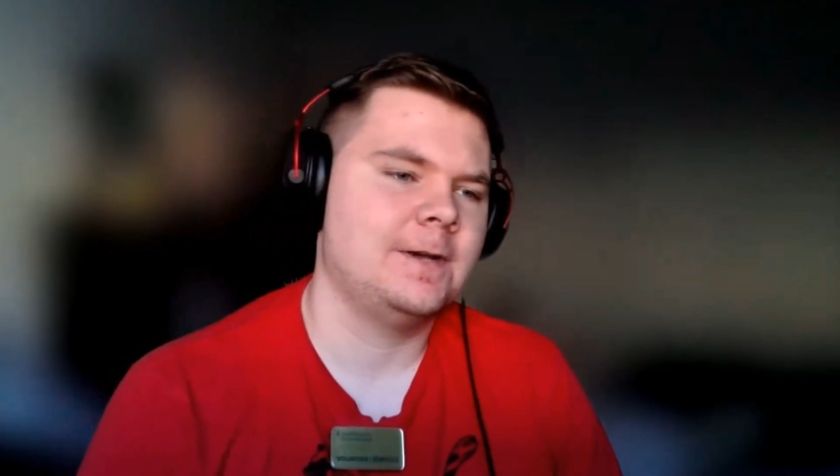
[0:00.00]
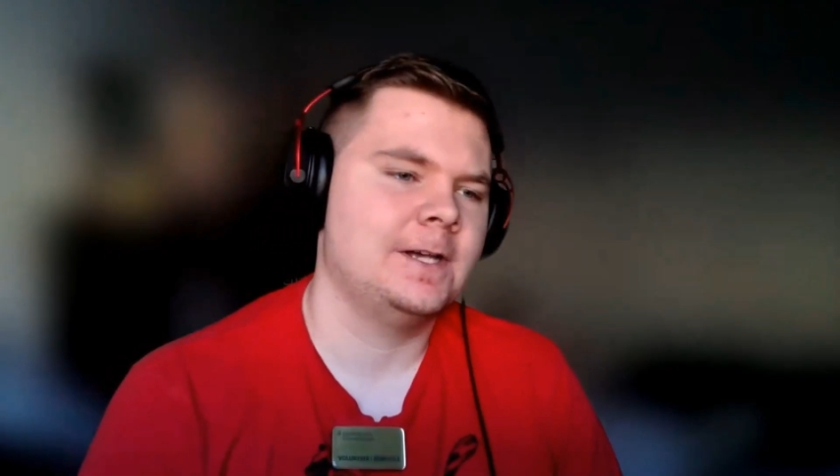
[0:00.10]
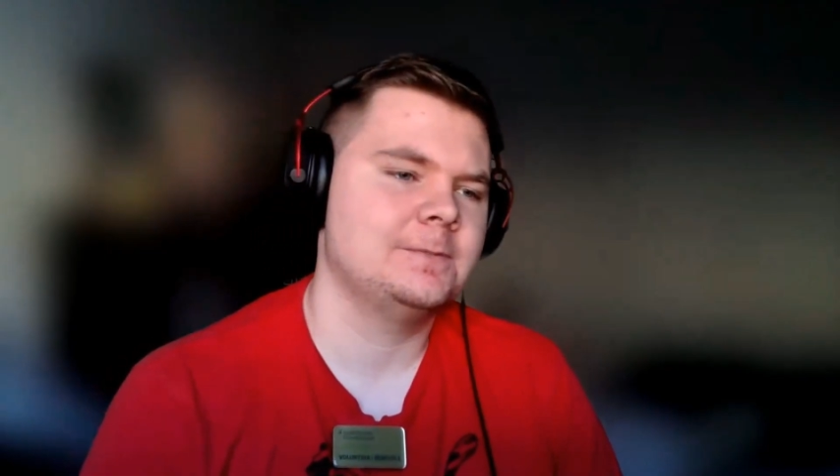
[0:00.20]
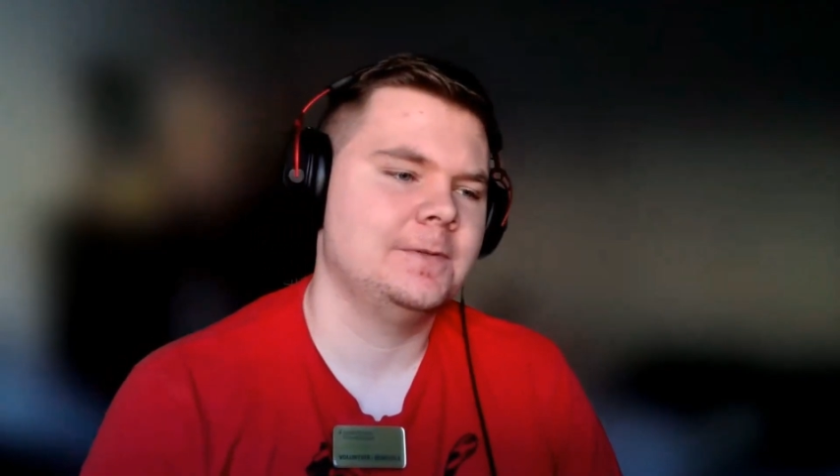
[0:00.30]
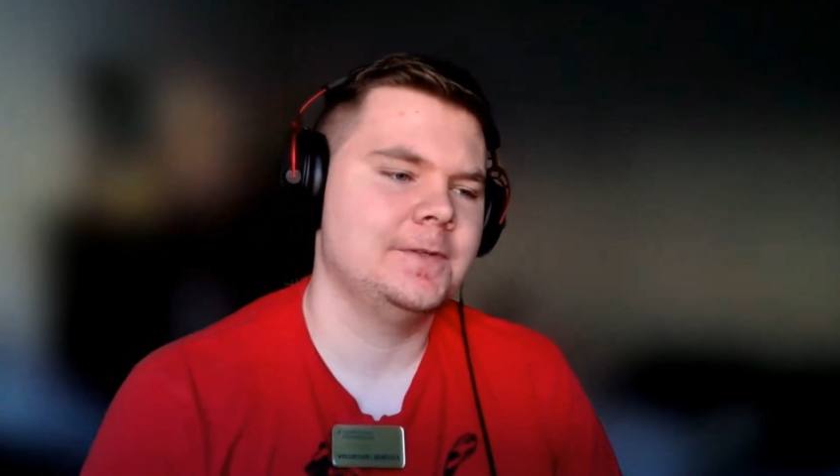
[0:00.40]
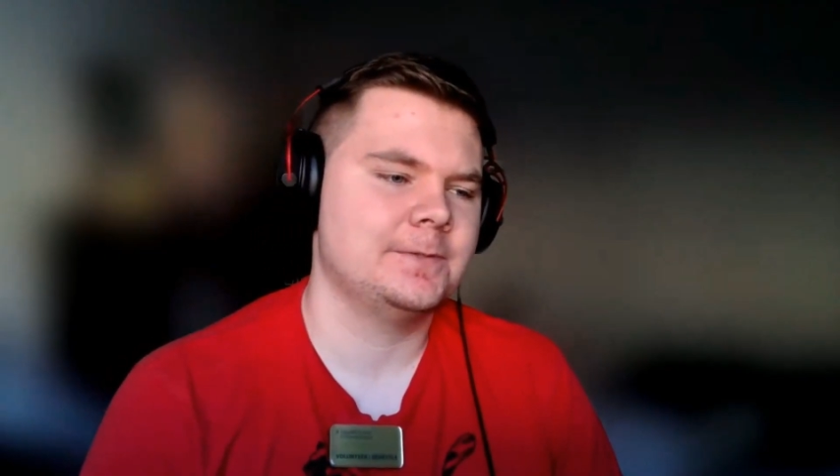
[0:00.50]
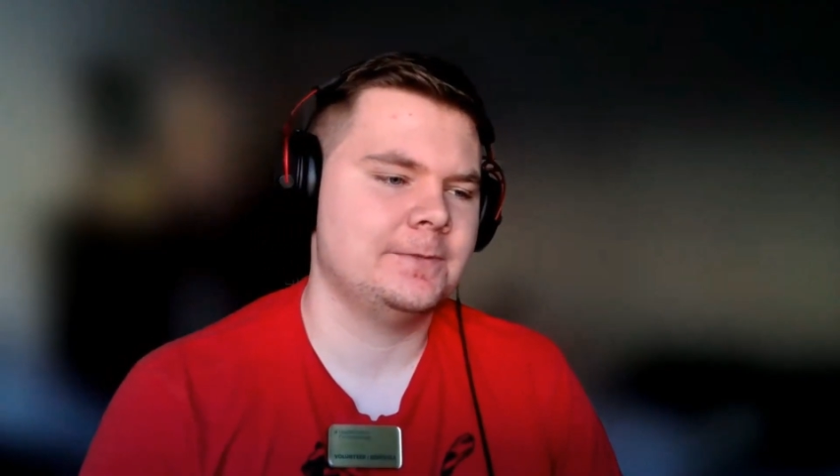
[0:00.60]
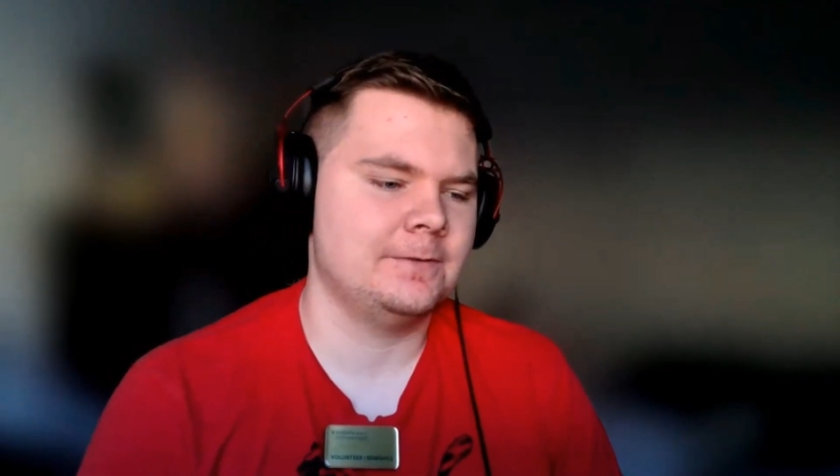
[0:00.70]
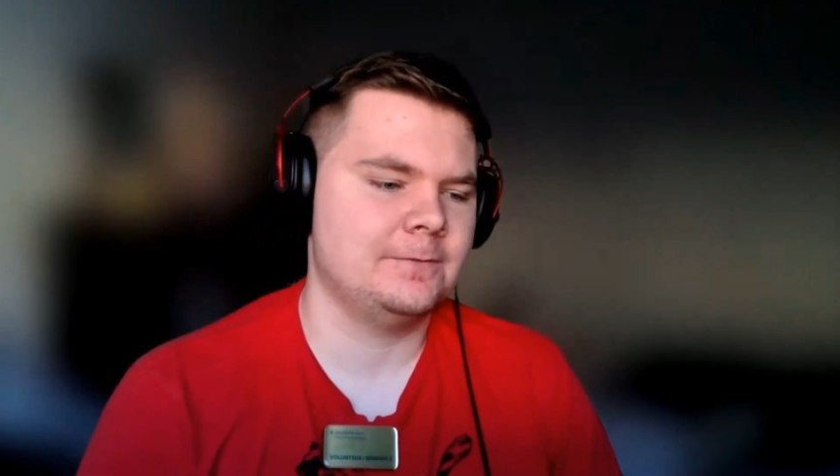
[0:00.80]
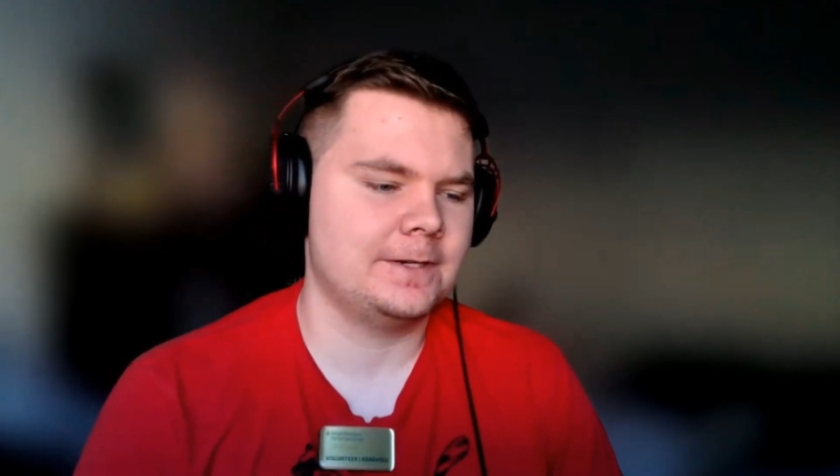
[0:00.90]
possible is
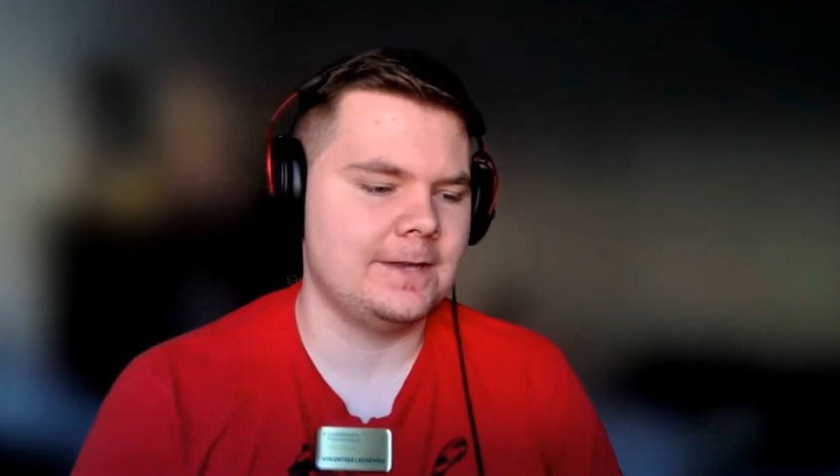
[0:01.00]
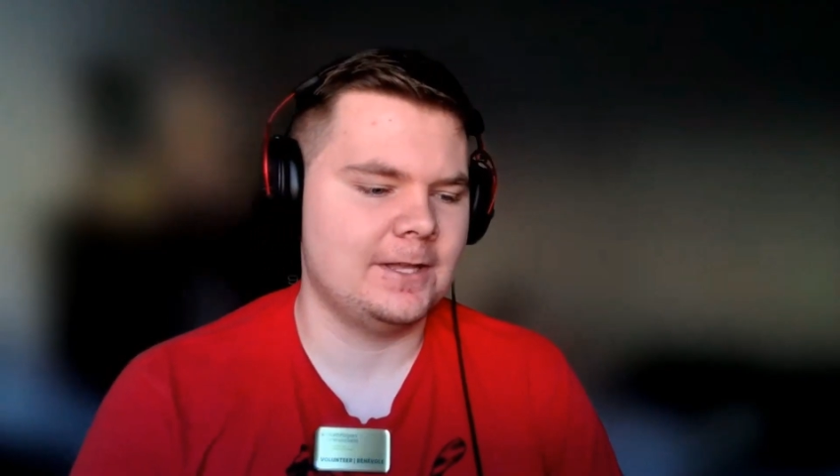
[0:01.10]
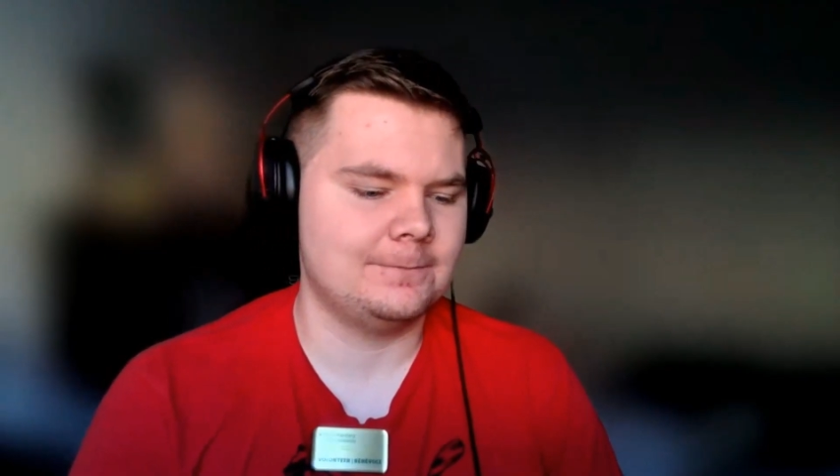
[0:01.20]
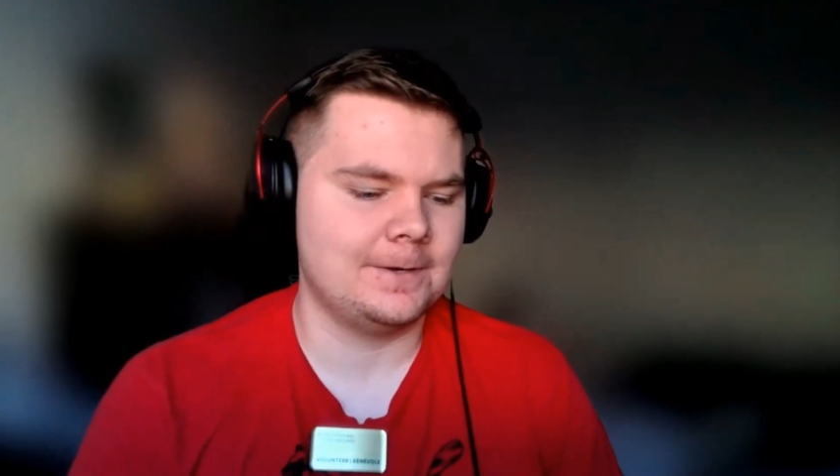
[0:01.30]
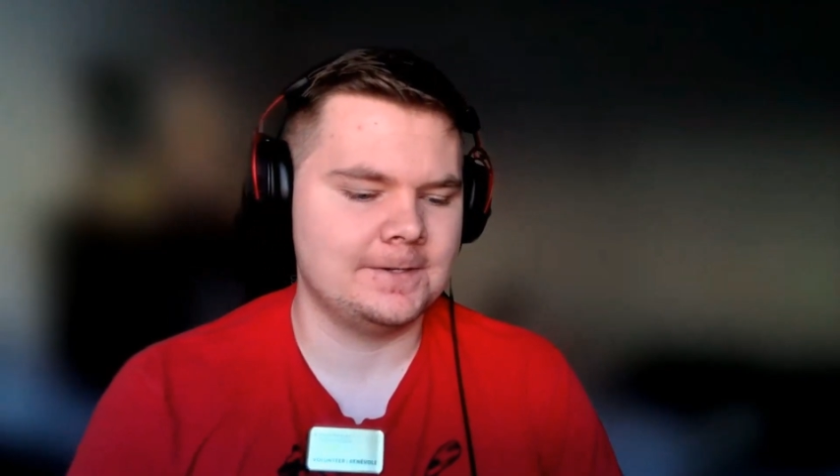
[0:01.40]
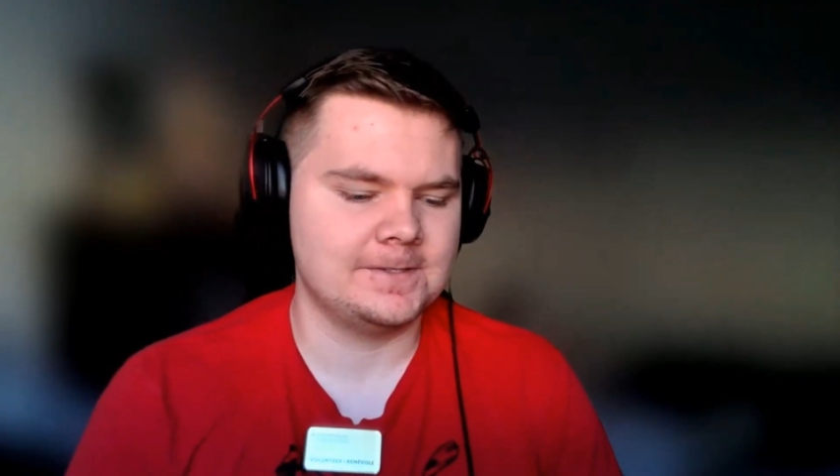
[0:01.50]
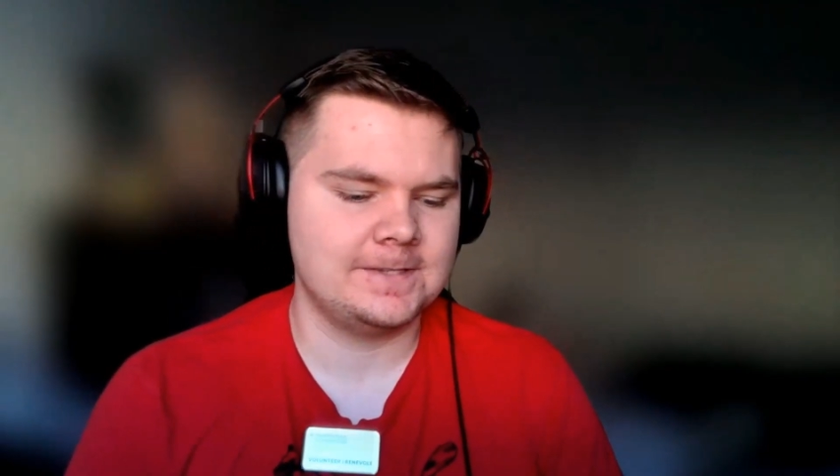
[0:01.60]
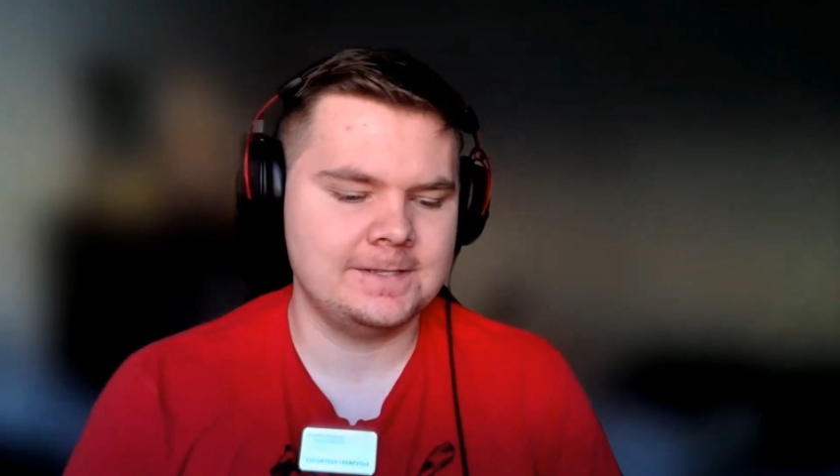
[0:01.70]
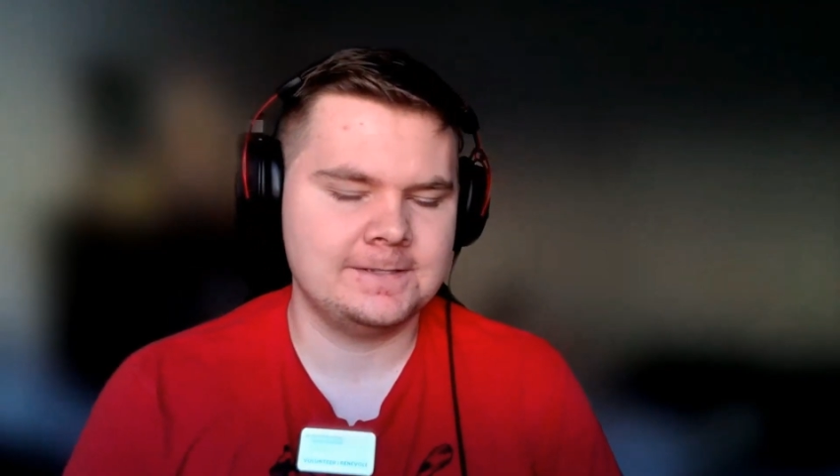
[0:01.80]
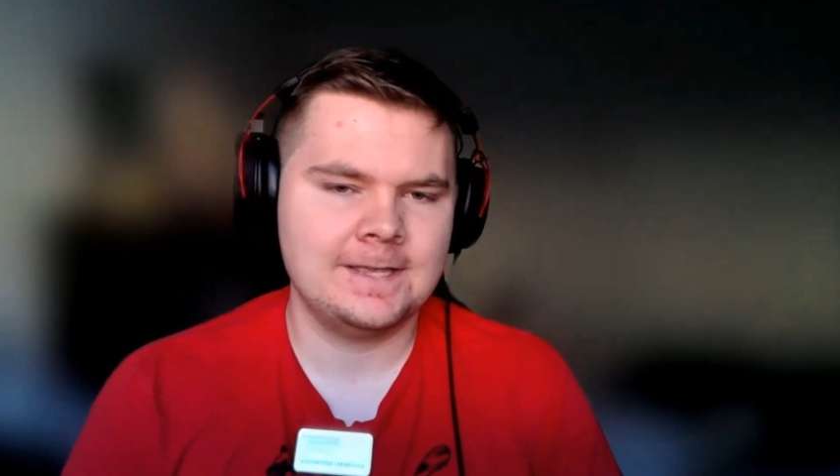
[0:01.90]
aware of what Health Partners
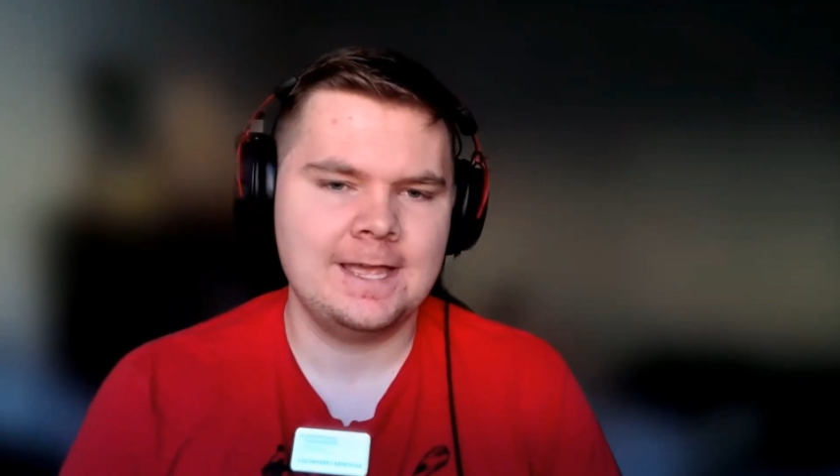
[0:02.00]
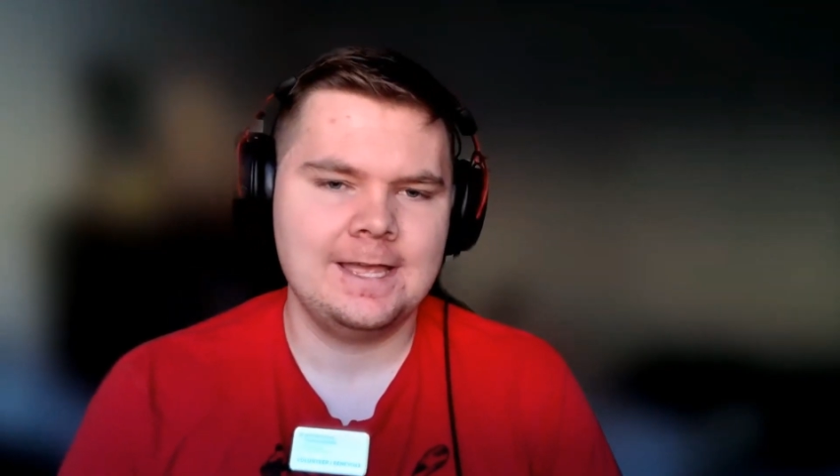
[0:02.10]
does